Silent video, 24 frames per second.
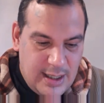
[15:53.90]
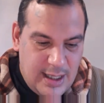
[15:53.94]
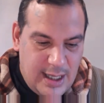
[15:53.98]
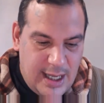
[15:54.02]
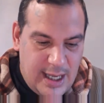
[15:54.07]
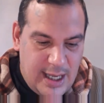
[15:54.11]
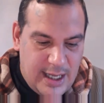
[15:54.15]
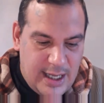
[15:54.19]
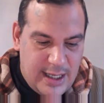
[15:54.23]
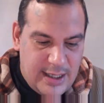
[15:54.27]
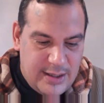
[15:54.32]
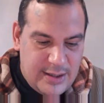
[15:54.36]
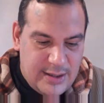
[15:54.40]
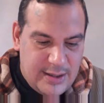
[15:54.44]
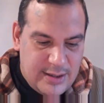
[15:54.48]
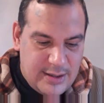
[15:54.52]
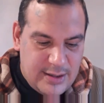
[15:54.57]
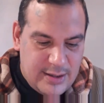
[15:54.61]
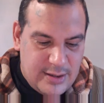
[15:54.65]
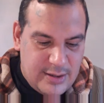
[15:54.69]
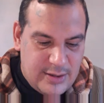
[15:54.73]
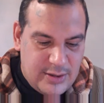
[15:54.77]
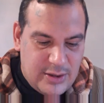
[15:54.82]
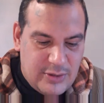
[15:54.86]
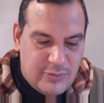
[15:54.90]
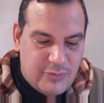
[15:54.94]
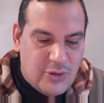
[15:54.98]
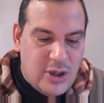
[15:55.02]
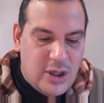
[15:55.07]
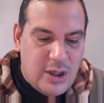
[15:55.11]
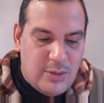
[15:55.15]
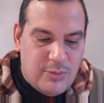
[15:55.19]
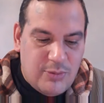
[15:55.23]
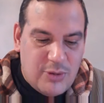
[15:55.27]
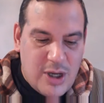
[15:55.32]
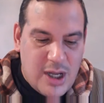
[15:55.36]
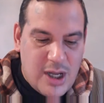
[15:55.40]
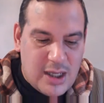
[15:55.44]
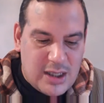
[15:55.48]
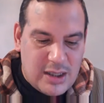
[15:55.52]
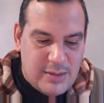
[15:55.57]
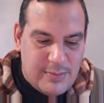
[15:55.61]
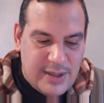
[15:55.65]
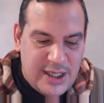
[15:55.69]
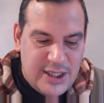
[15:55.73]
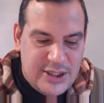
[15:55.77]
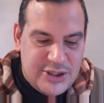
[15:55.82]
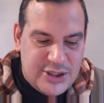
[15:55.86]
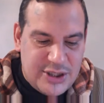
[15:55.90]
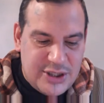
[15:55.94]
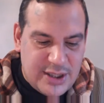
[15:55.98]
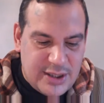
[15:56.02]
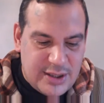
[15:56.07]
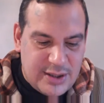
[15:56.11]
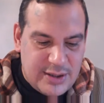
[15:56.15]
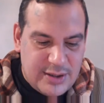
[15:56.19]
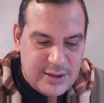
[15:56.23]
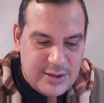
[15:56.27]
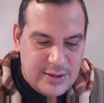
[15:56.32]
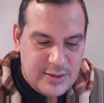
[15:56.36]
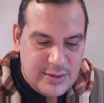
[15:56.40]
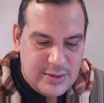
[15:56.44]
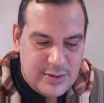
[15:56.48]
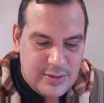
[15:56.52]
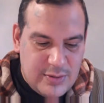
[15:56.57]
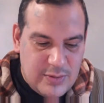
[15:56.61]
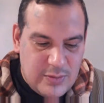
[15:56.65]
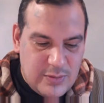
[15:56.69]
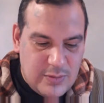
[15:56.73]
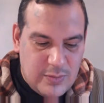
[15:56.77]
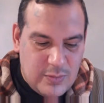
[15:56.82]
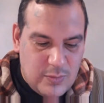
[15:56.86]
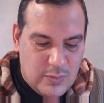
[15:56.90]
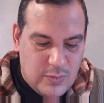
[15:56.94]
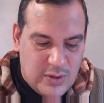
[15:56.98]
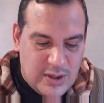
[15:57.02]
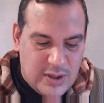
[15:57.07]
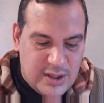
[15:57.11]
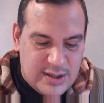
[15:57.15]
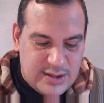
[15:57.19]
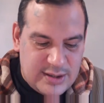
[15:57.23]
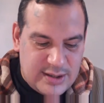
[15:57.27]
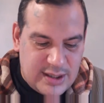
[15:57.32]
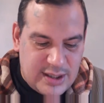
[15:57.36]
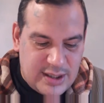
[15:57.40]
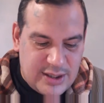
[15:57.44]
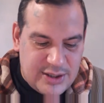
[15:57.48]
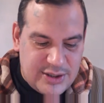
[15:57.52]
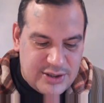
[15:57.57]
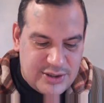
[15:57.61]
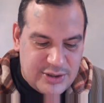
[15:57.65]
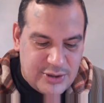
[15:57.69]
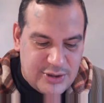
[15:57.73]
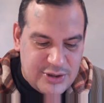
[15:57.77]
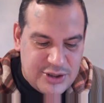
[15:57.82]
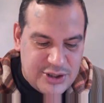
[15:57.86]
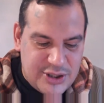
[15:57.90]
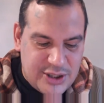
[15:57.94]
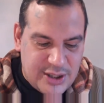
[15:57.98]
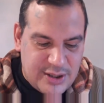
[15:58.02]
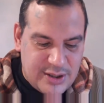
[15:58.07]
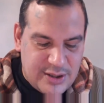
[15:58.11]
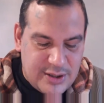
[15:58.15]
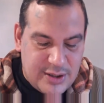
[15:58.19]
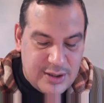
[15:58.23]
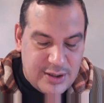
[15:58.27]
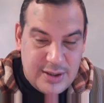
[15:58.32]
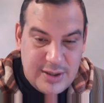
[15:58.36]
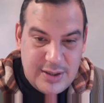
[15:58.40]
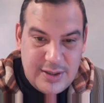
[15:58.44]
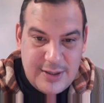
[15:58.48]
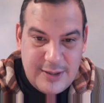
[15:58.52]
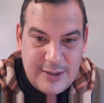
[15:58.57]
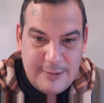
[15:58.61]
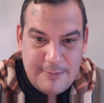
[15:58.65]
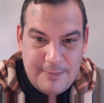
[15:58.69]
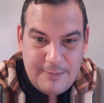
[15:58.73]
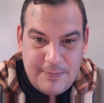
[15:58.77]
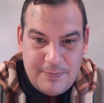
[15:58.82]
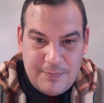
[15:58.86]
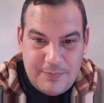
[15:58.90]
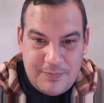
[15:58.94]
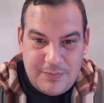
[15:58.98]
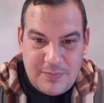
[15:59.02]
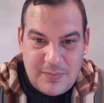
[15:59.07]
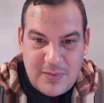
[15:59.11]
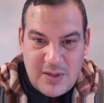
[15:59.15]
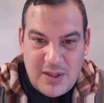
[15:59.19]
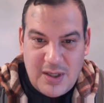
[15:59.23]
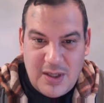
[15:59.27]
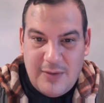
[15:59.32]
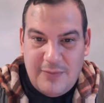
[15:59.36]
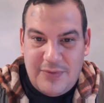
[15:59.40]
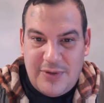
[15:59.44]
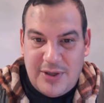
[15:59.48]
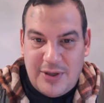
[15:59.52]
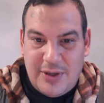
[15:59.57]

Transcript: And the Royal Proclamation was an assertion of